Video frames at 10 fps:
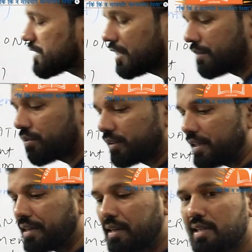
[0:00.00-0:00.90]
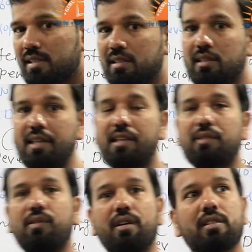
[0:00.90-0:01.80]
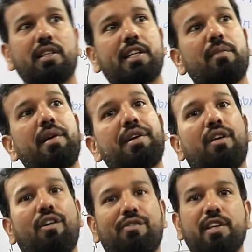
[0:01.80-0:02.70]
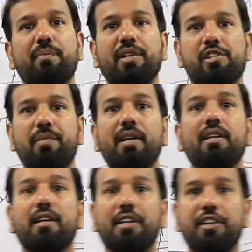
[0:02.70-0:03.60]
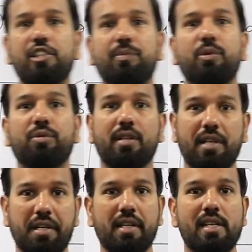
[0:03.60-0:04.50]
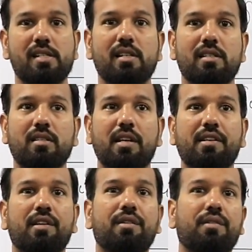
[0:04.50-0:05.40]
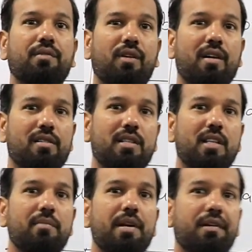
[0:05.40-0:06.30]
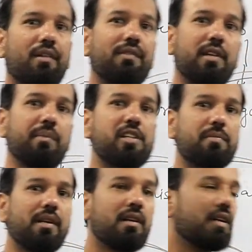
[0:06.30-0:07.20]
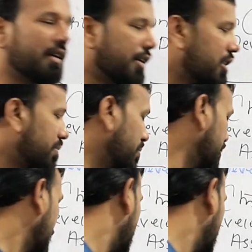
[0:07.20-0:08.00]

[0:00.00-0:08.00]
stands for the International Center for Settlement of Investment Dispute. International Center for Settlement of Investment Dispute.